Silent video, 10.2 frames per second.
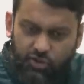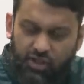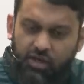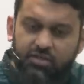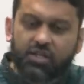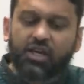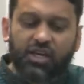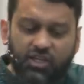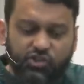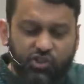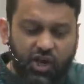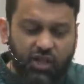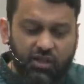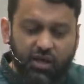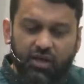loss,
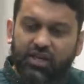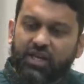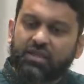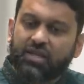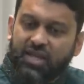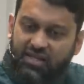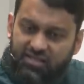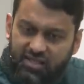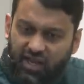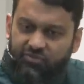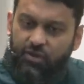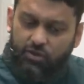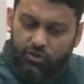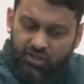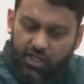inshallah, in the next life,
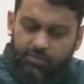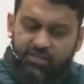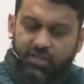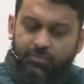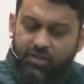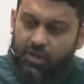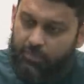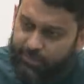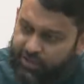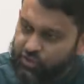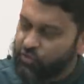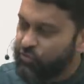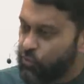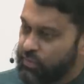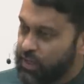there's going to be something better
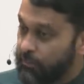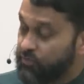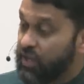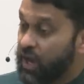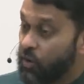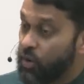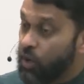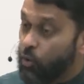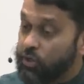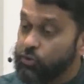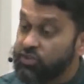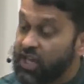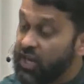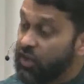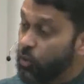for me. Now, when you
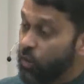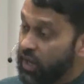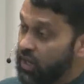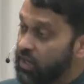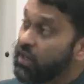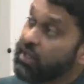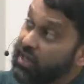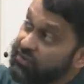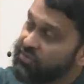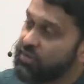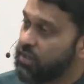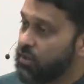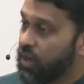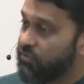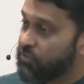take away life in the
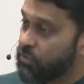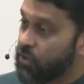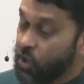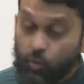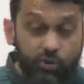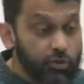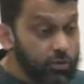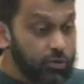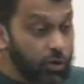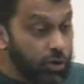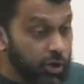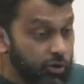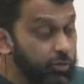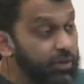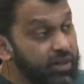hereafter, when you no
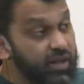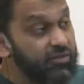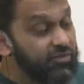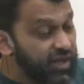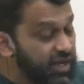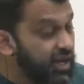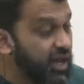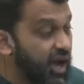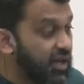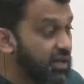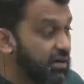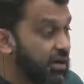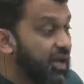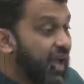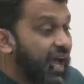longer believe in an
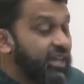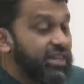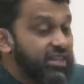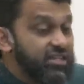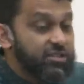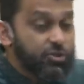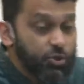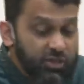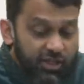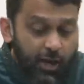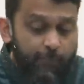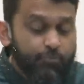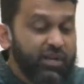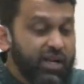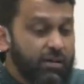akhirah, and this dunya
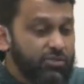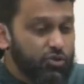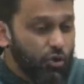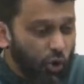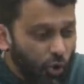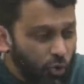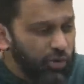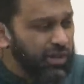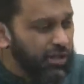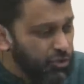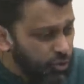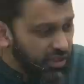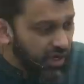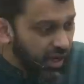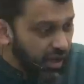becomes your only
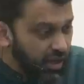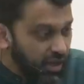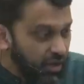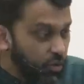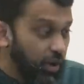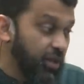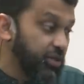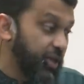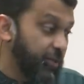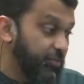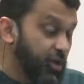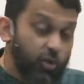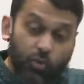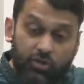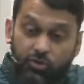dunya, well then,
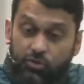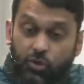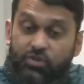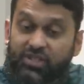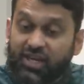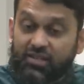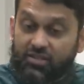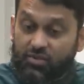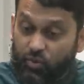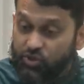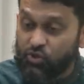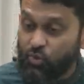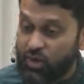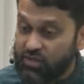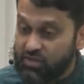when you don't get what you
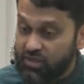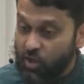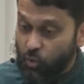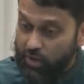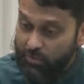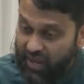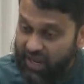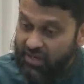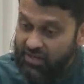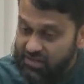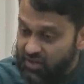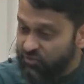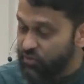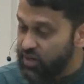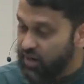want, when pain and
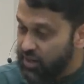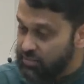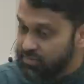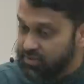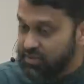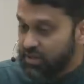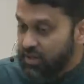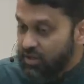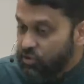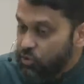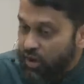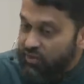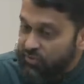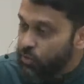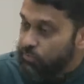suffering comes, you
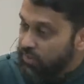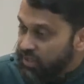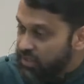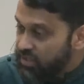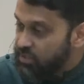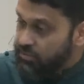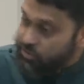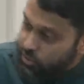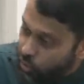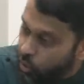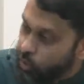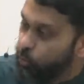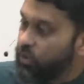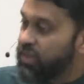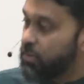have no mechanism to
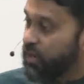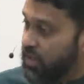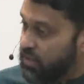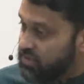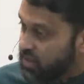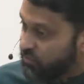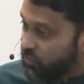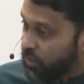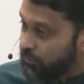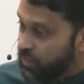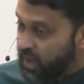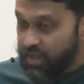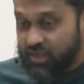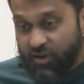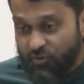cope with that pain and suffering.
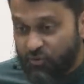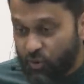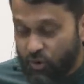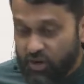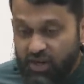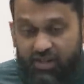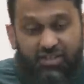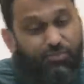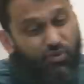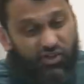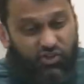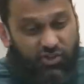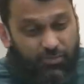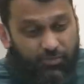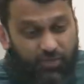And therefore,
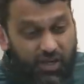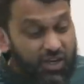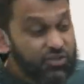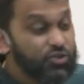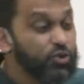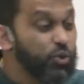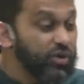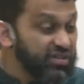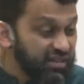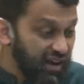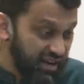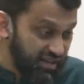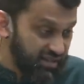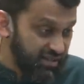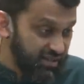depression,
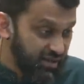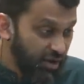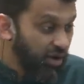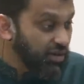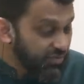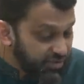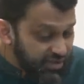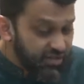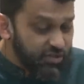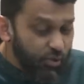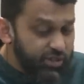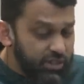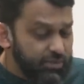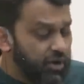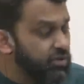suicide, all of this is going
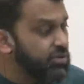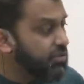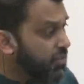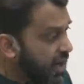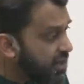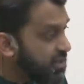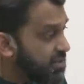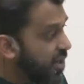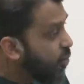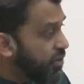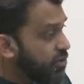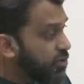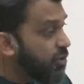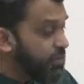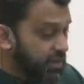to be on the rise when you
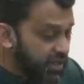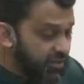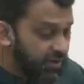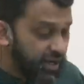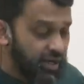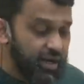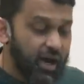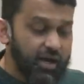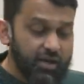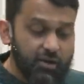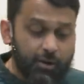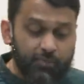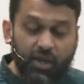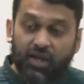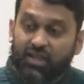don't believe in an akhirah.
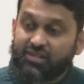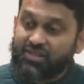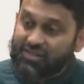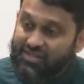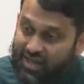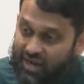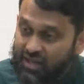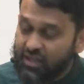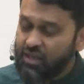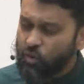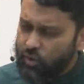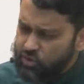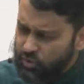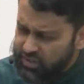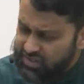And that's exactly
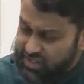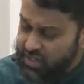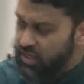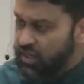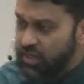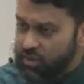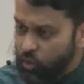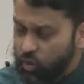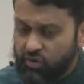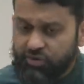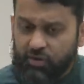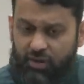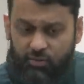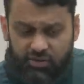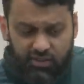what we see in the world
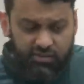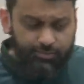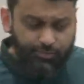around us.